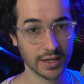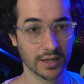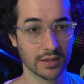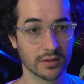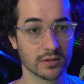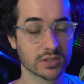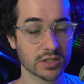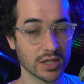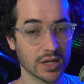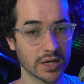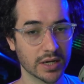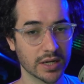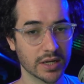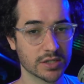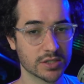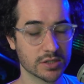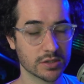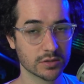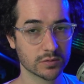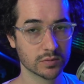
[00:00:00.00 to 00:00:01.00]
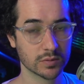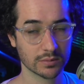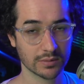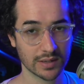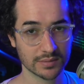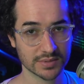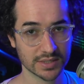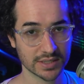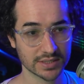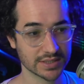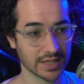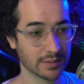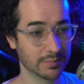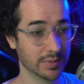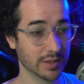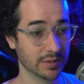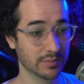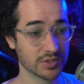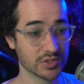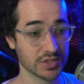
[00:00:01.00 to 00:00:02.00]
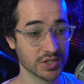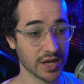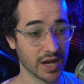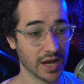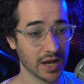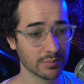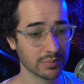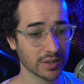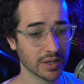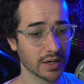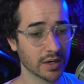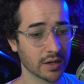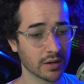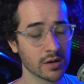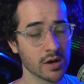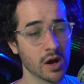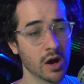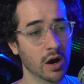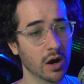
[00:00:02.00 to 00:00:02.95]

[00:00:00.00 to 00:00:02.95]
And there's a lot of issues with websites like BBC iPlayer,